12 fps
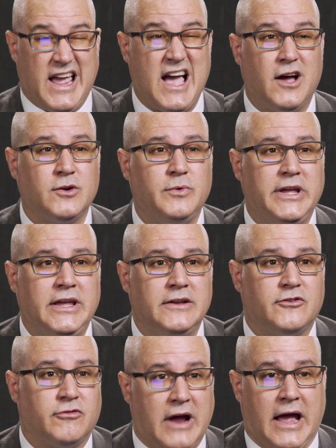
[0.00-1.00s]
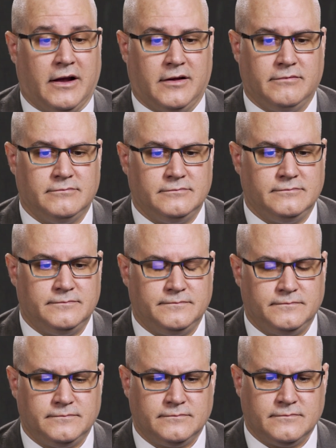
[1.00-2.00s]
Now, how do we track?
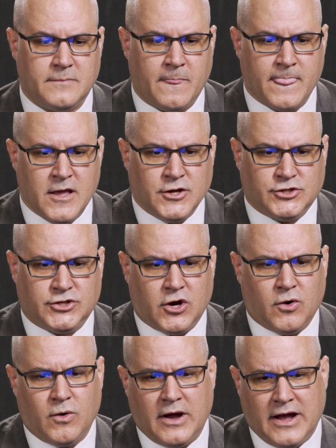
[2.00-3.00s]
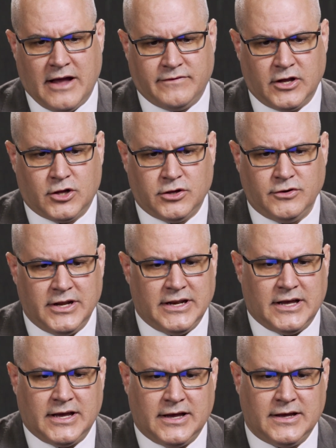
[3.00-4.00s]
So I've
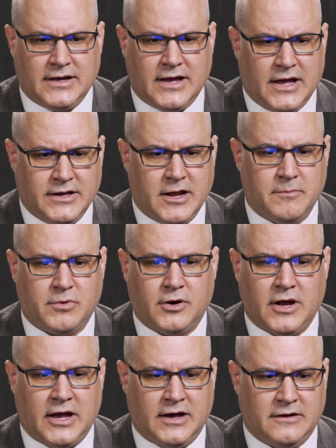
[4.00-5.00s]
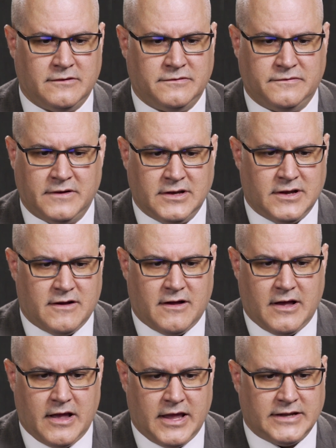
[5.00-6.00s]
included a number of
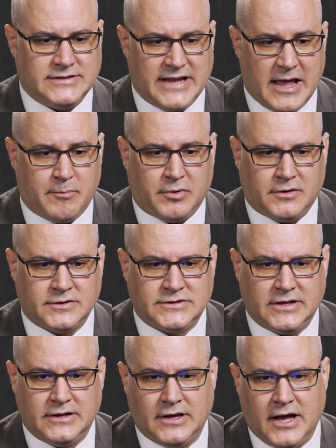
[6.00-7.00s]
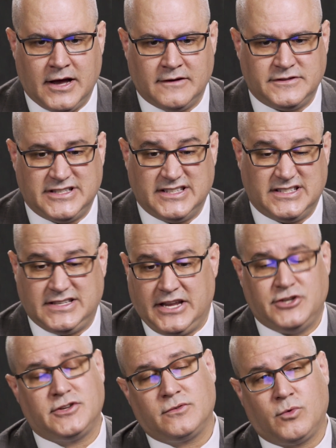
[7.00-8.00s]
examples of
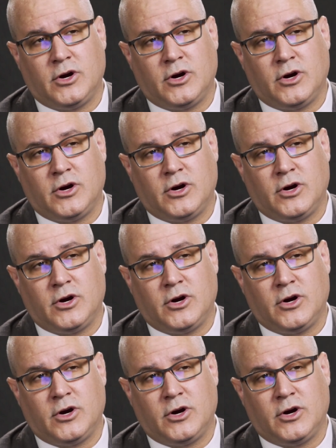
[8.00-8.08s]
sensation